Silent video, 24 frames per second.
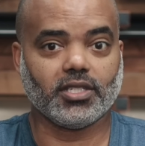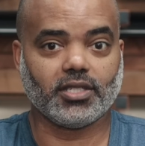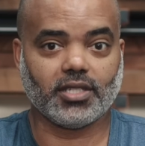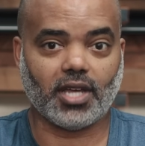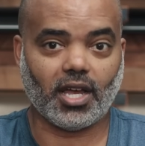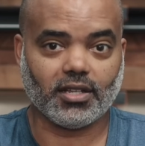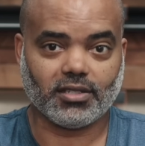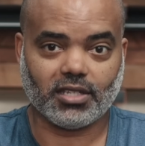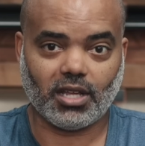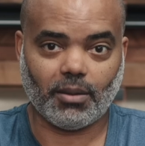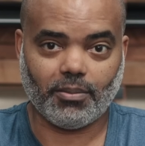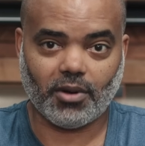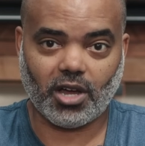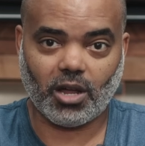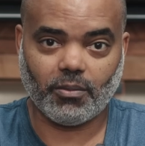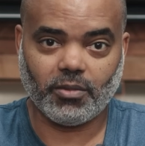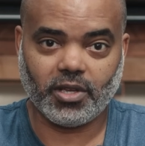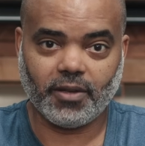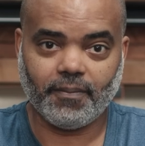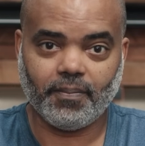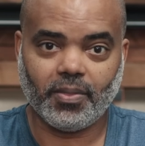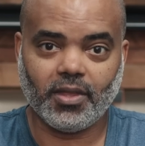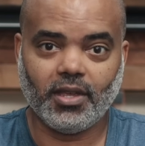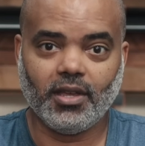and SawStop on
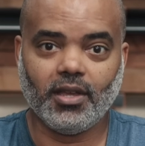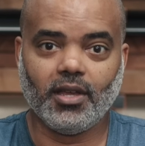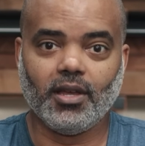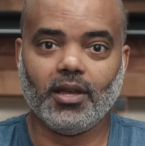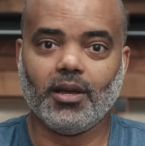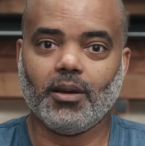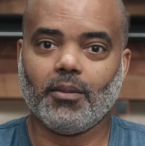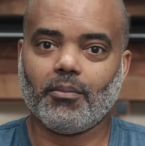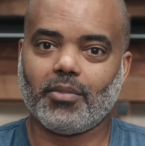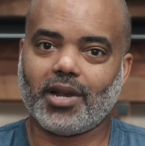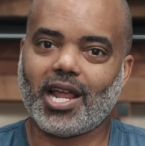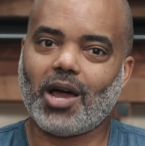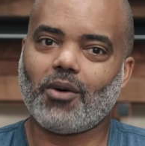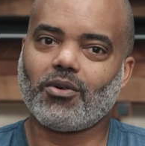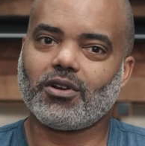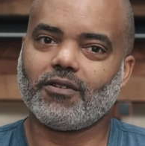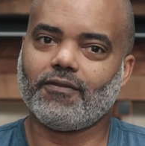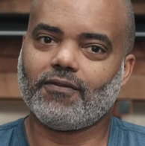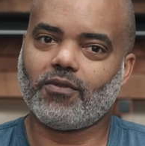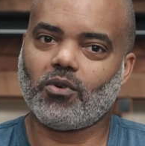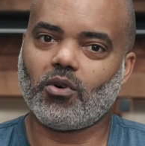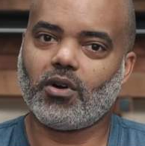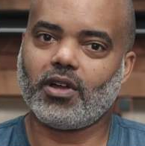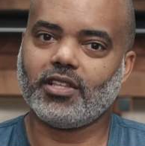me, but I would
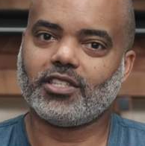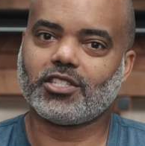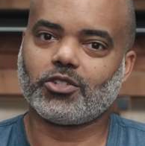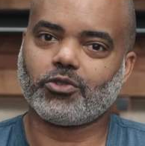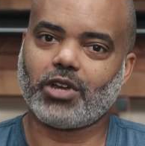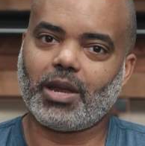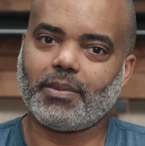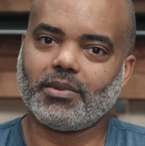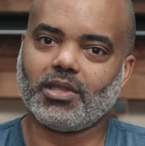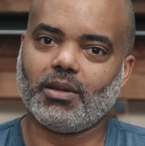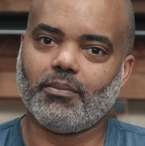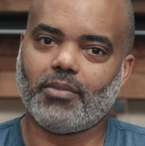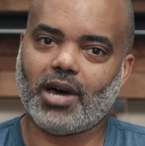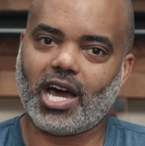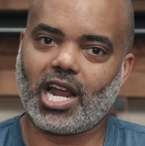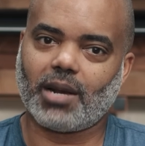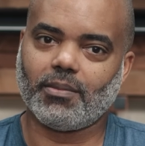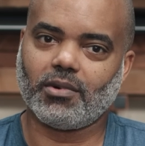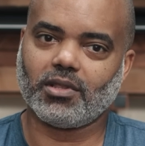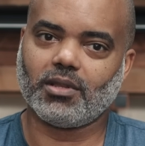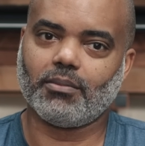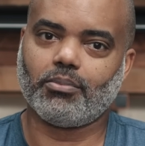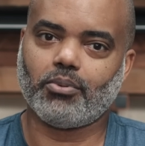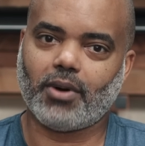avoid scraping the
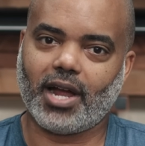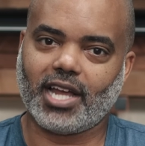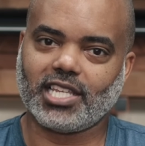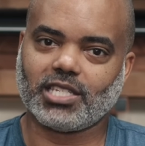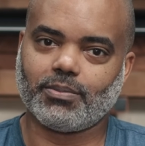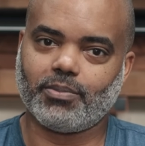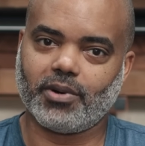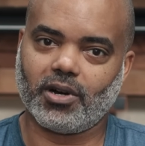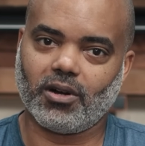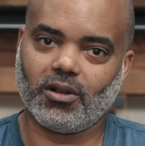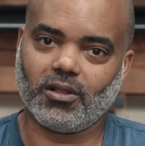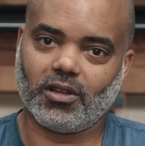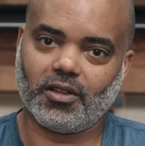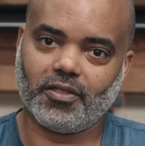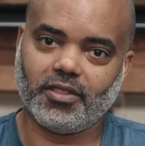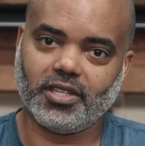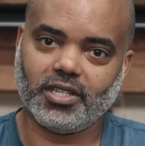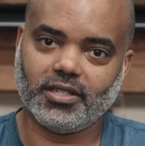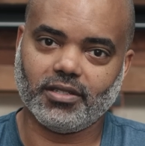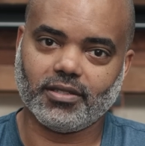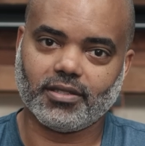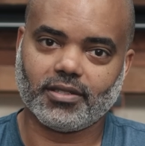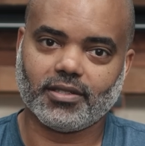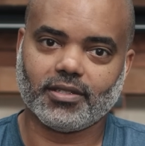bottom of the price barrel on
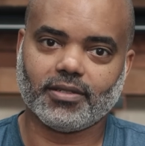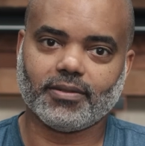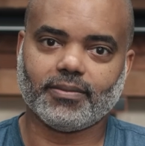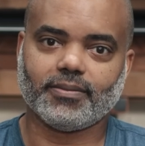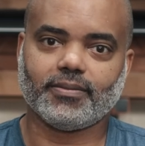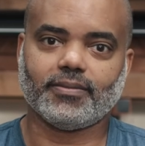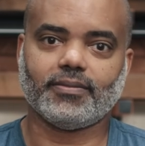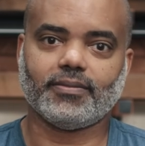these.